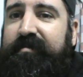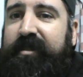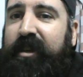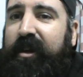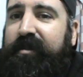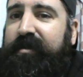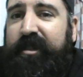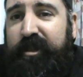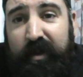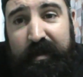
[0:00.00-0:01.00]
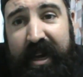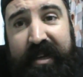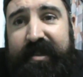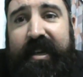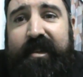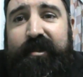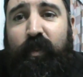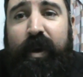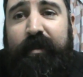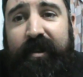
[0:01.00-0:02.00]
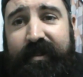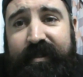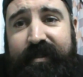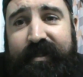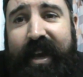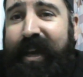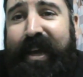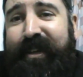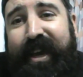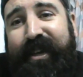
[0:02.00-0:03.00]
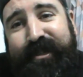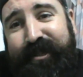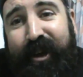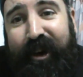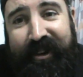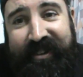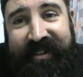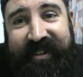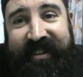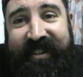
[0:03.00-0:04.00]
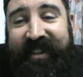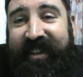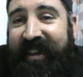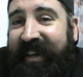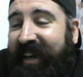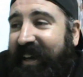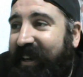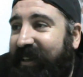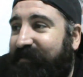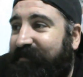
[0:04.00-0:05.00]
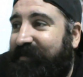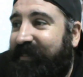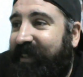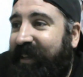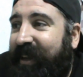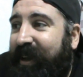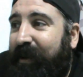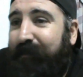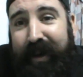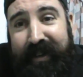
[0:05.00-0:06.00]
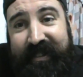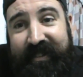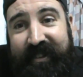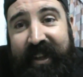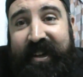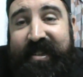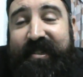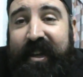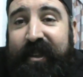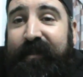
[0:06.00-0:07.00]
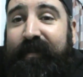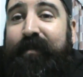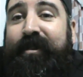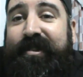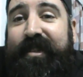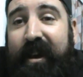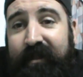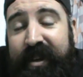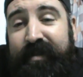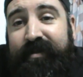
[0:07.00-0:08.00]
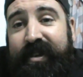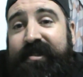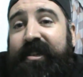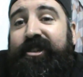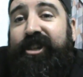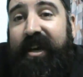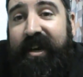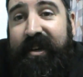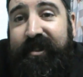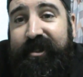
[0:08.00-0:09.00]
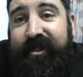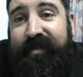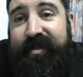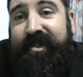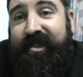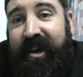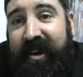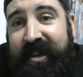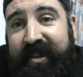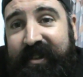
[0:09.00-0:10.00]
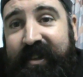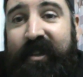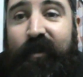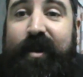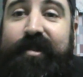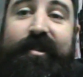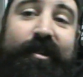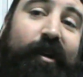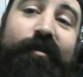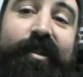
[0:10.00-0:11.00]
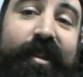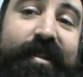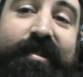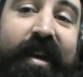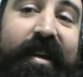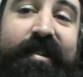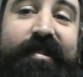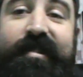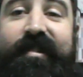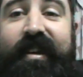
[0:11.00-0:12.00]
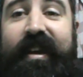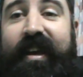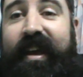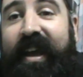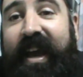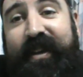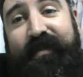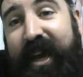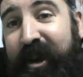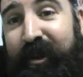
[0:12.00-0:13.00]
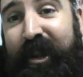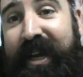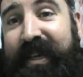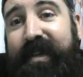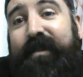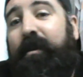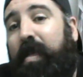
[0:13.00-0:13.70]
you know, discriminates against women, and it's not. But like I said, the feminist narrative is in charge of society in the Western culture these days, and if they don't like it,